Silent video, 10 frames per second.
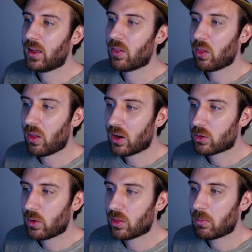
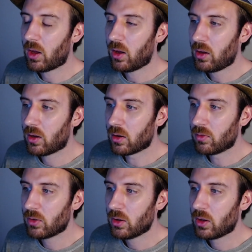Logarithm
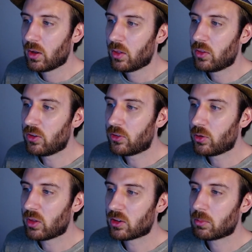of these
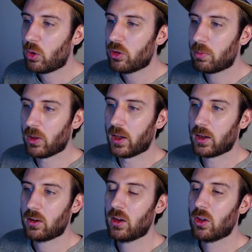two things
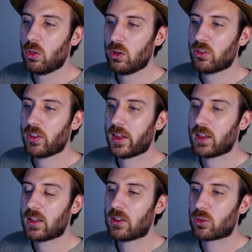multiplied looks
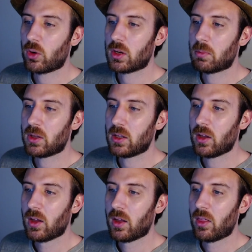like it's going to
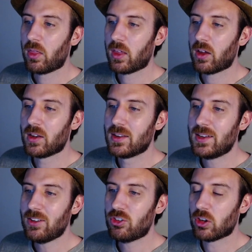be the
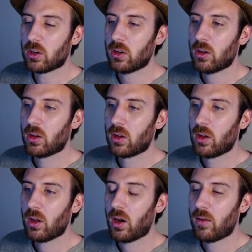addition
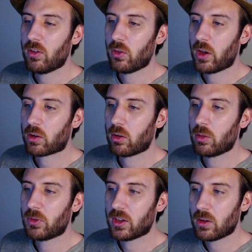of the
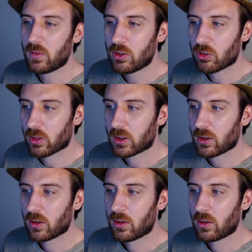logarithms individually.